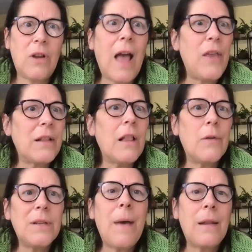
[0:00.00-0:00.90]
I think
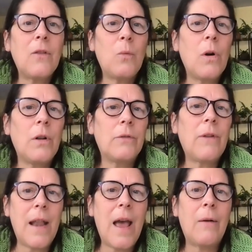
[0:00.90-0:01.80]
lowest amount in the world
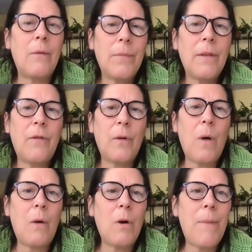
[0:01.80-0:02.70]
right now for
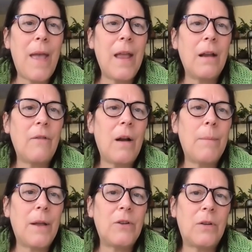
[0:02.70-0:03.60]
what we're paying of our
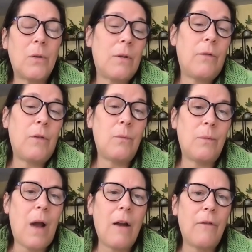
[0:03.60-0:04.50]
budget toward
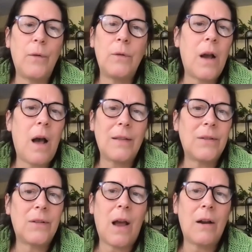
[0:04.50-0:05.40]
food. Our food
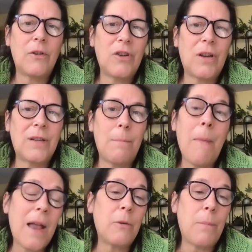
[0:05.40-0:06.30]
costs are just a
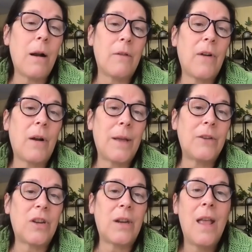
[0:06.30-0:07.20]
minor part of our
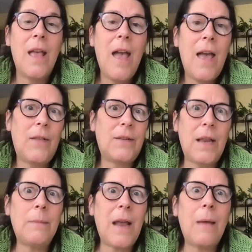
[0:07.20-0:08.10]
budget. And at the
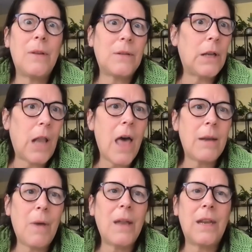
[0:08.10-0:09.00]
same time, there's a lot
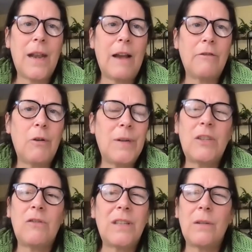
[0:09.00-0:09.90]
of money in agro
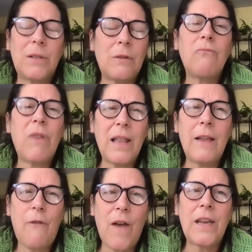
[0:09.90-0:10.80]
industry. So it's a really
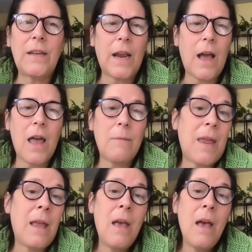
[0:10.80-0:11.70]
funny
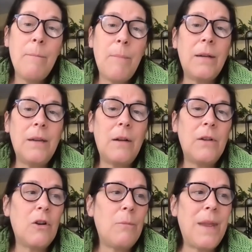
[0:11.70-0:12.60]
dichotomy. But you know,
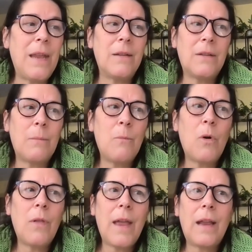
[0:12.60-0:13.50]
Europeans are
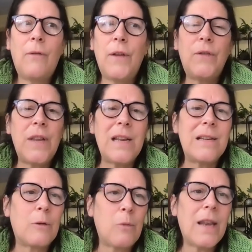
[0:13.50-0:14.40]
more like 15
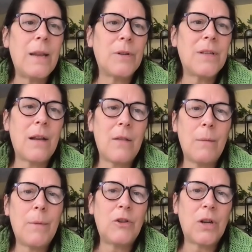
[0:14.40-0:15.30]
to 20% of their
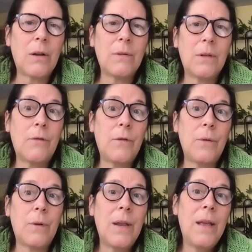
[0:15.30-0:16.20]
budget goes to
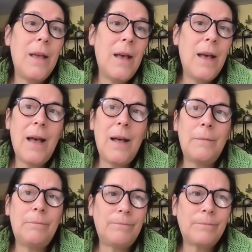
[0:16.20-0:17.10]
food.
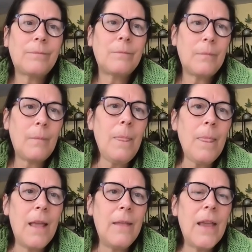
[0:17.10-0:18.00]
Um,
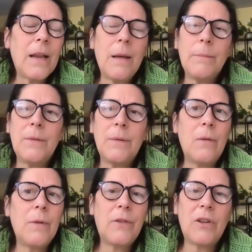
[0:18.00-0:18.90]
and that comes, you
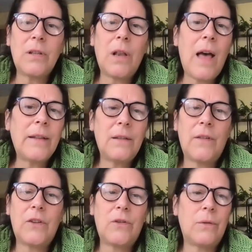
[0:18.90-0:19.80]
know, with just lots of
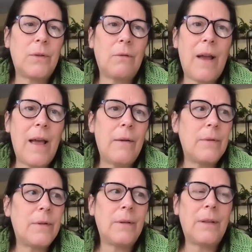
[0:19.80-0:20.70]
issues
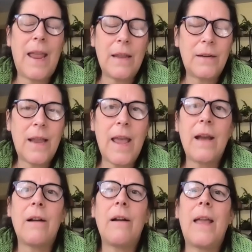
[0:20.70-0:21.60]
around land care.